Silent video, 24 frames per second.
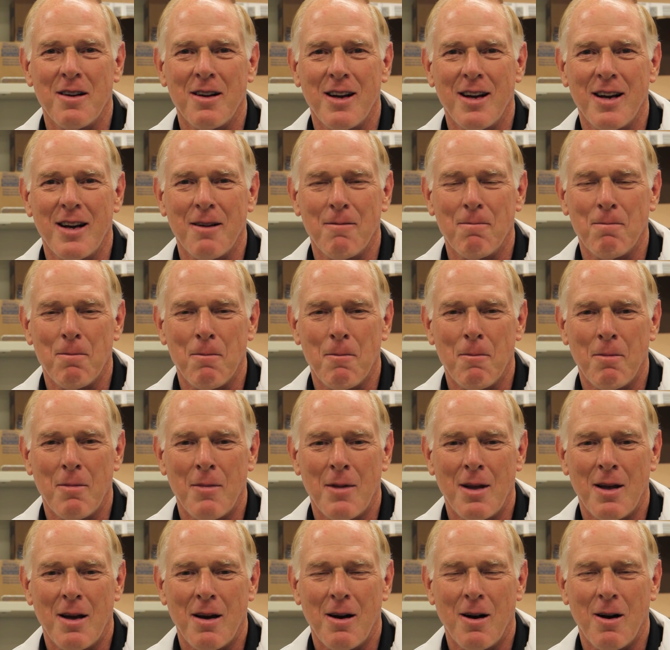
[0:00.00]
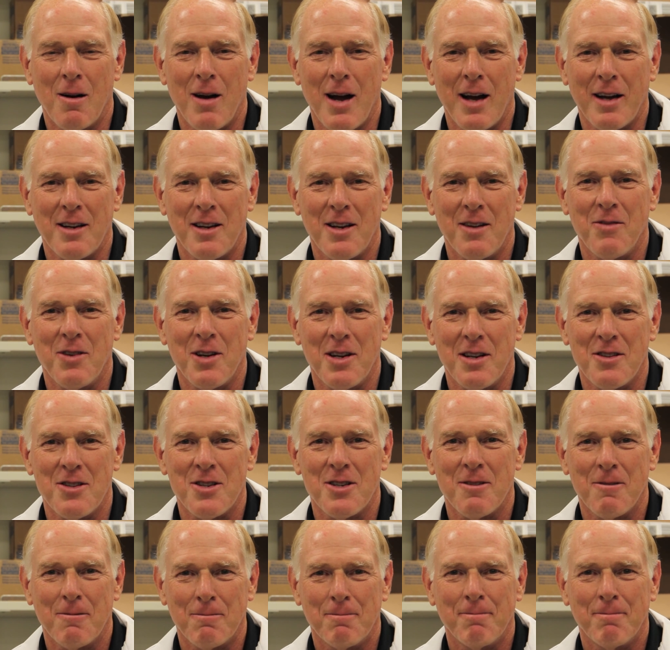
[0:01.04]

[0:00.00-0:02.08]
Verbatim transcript: um, our activities